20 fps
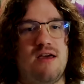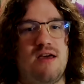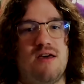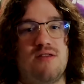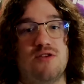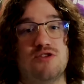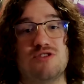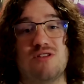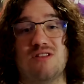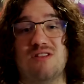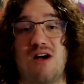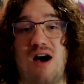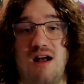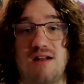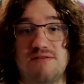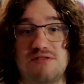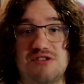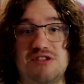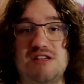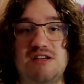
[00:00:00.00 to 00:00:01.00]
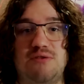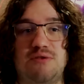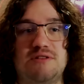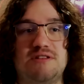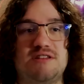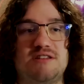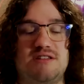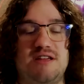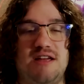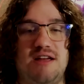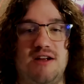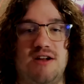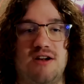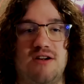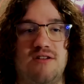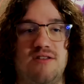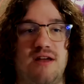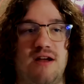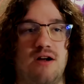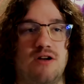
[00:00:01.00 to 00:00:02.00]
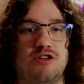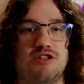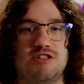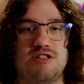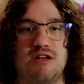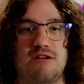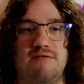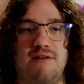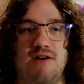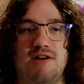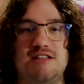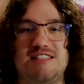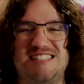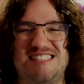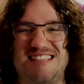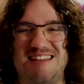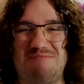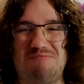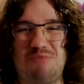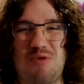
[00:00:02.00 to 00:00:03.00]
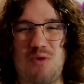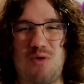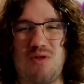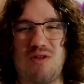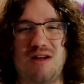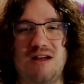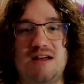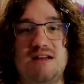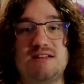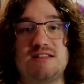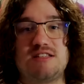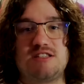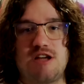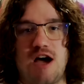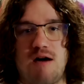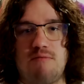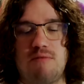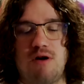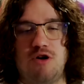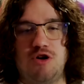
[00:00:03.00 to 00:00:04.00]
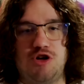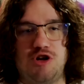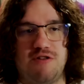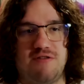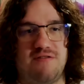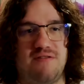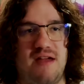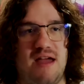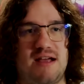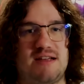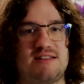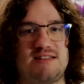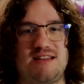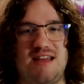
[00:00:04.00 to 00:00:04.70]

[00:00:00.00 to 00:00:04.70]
There's a lot of sequences here that are just like very simple stop motion effects.